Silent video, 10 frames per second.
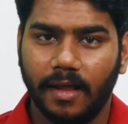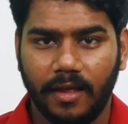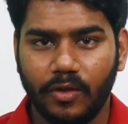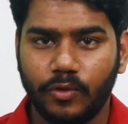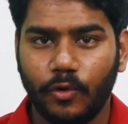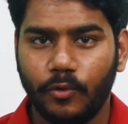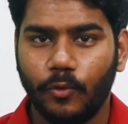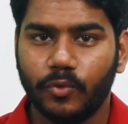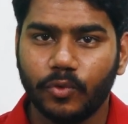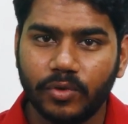Yes or
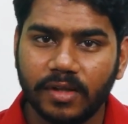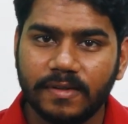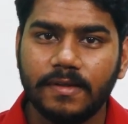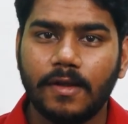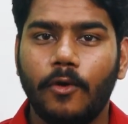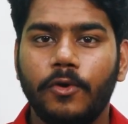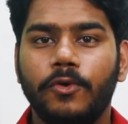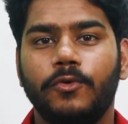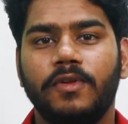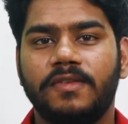no? So this is how you
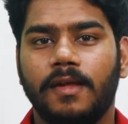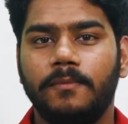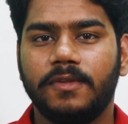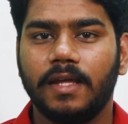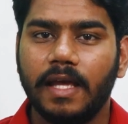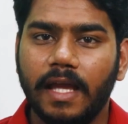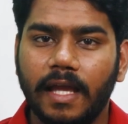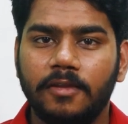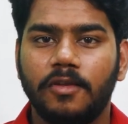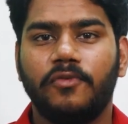do the sums
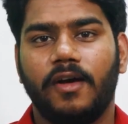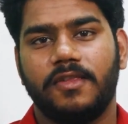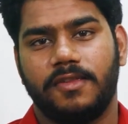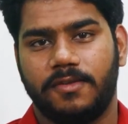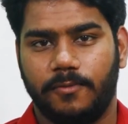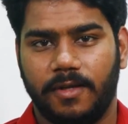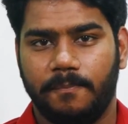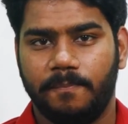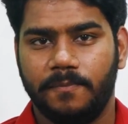in the fastest way.